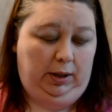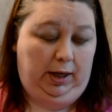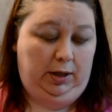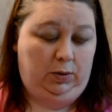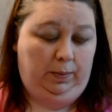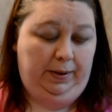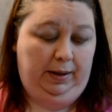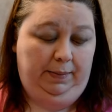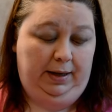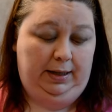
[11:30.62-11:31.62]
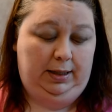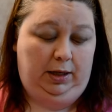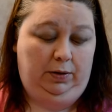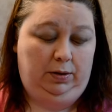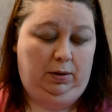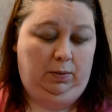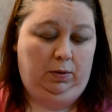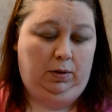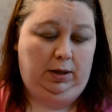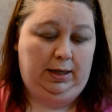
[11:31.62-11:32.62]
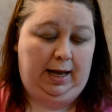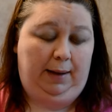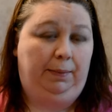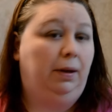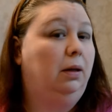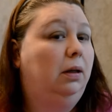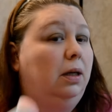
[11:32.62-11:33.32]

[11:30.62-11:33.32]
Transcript: and it's real pigmented too so we're going to type it